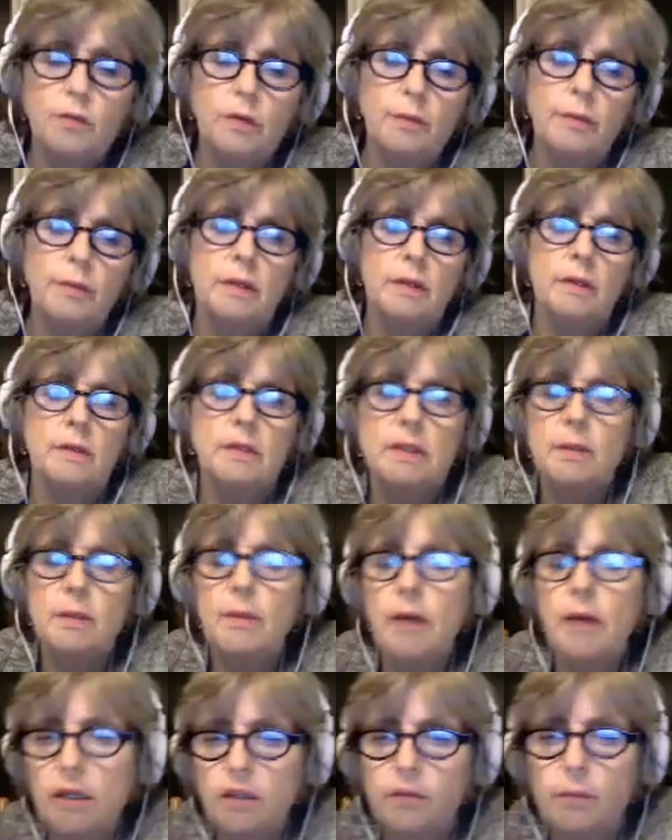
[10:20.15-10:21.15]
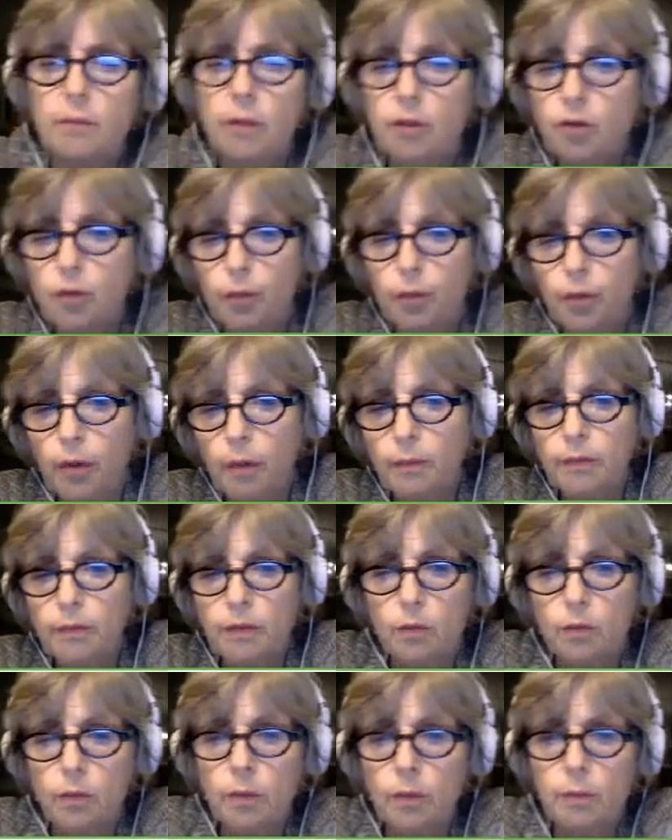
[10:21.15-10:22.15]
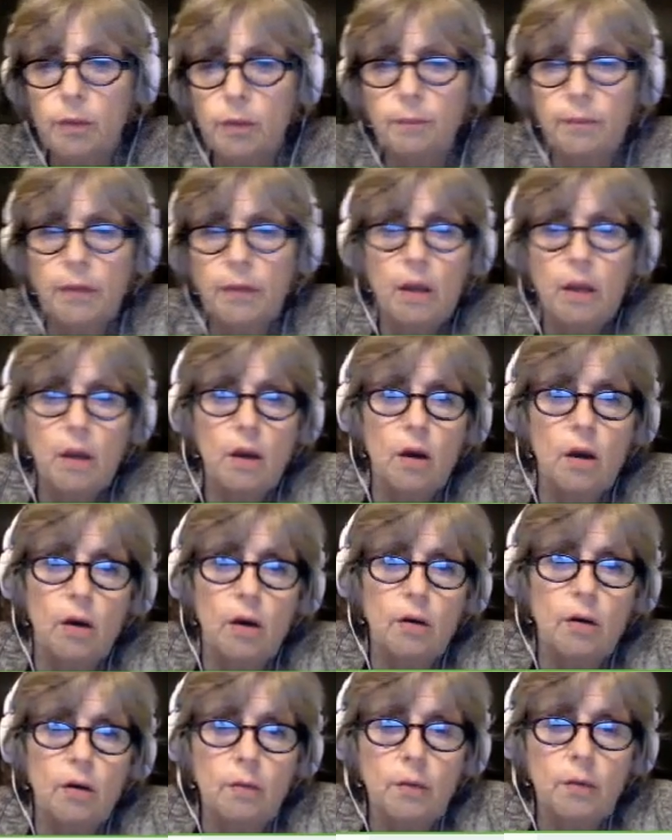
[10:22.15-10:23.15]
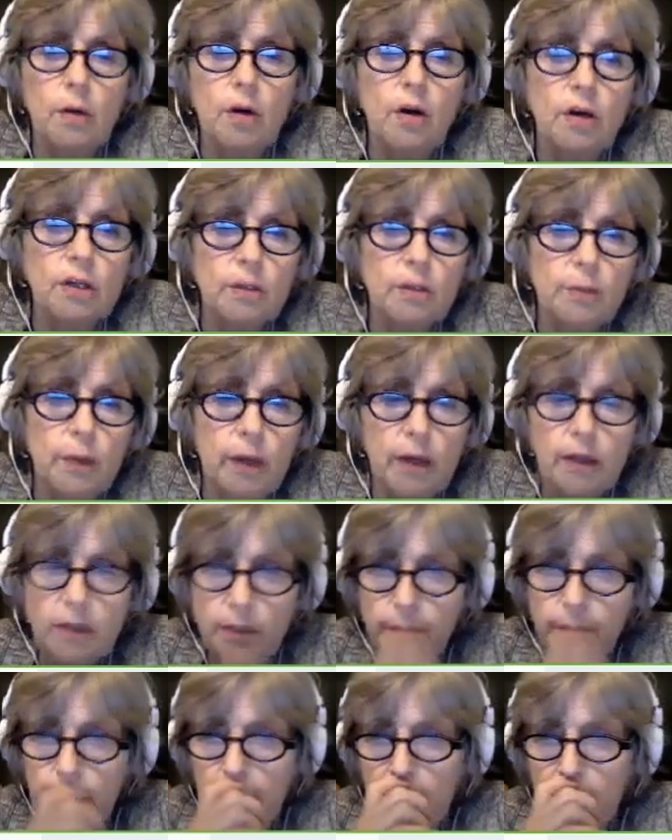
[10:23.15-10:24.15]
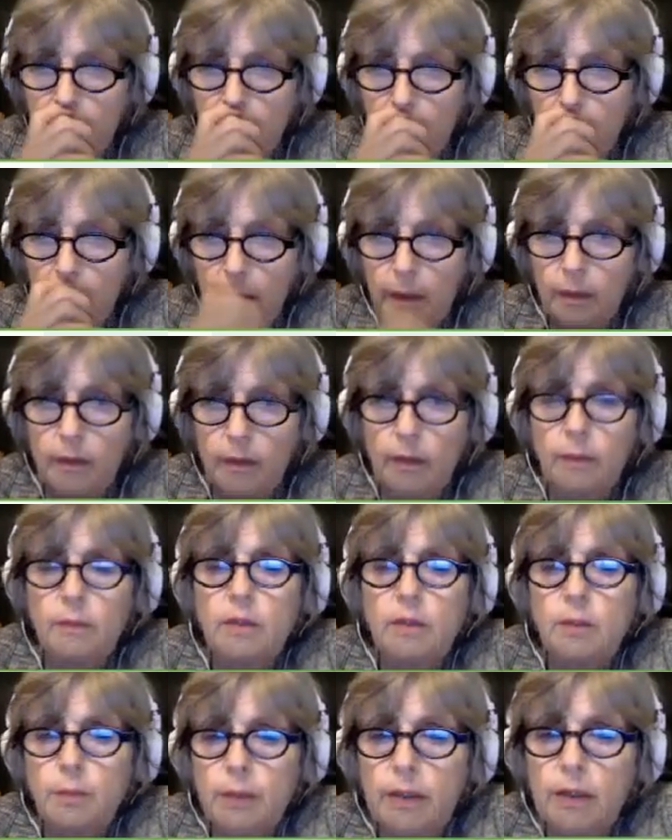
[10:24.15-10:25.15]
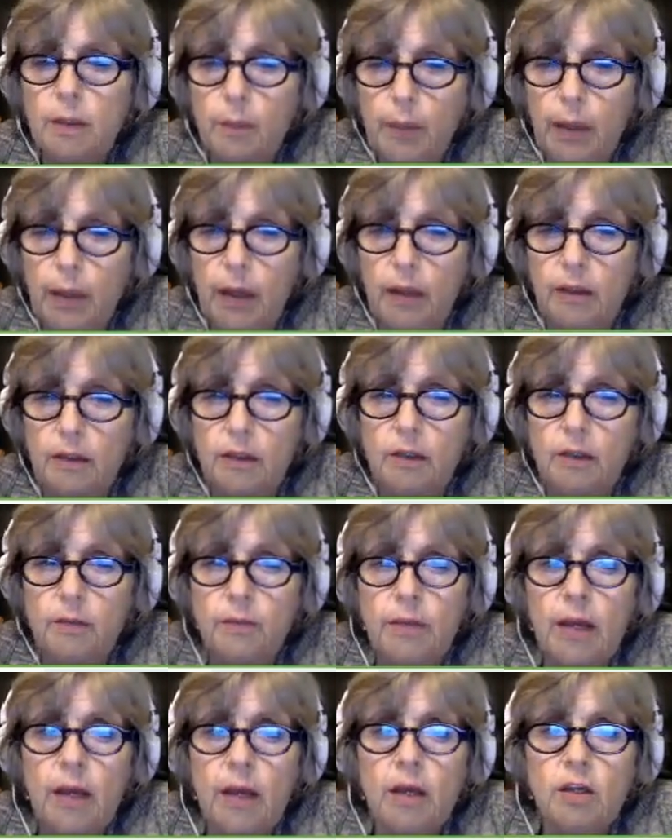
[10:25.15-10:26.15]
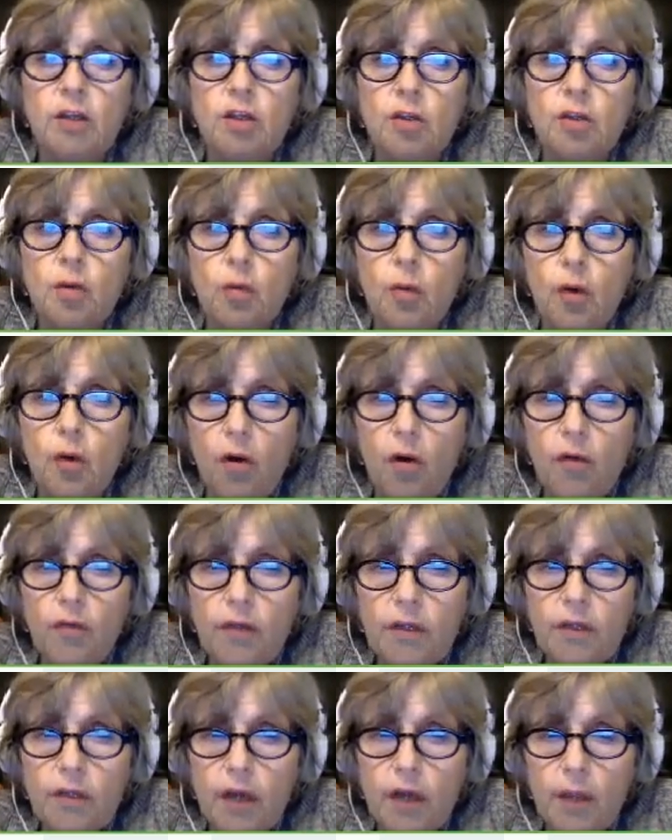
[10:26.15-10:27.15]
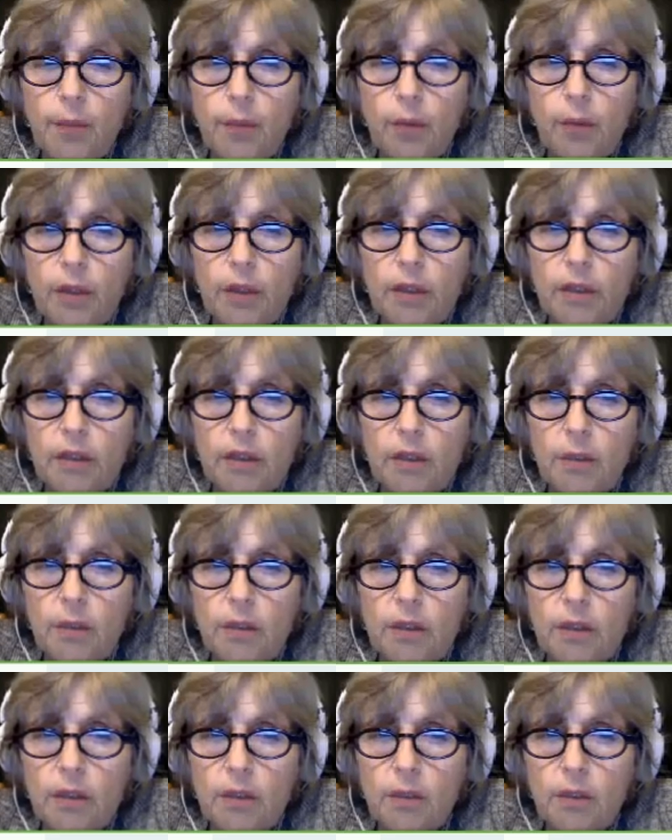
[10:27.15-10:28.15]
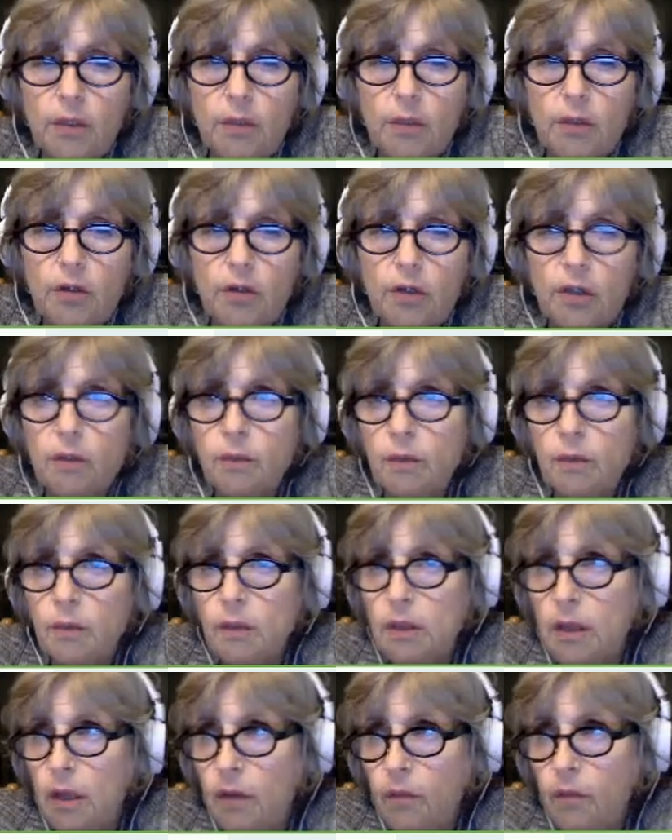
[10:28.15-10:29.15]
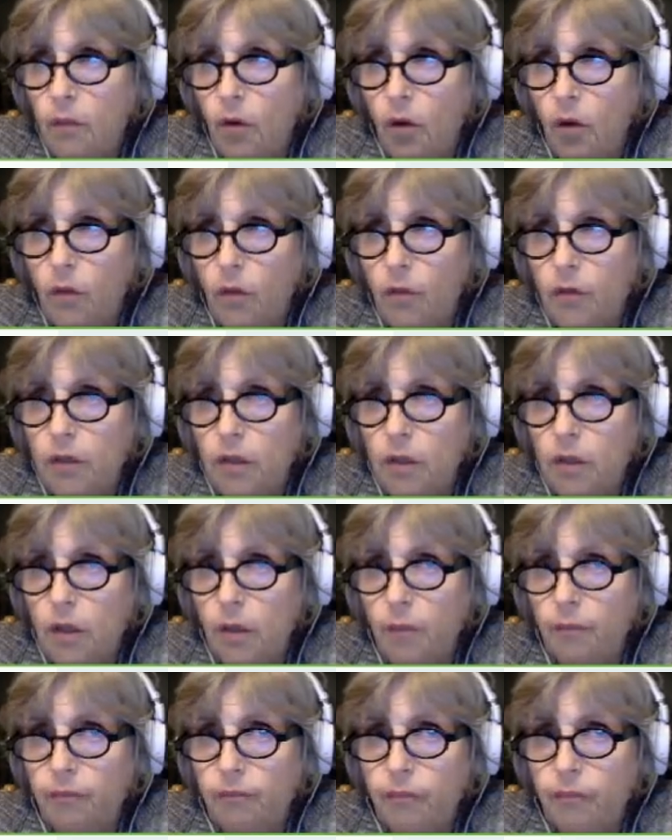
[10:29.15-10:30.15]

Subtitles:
in women. Some kinds of menstrual problems in women are caused by spleen imbalance. So all these hypoglycemic symptoms are symptoms that all of us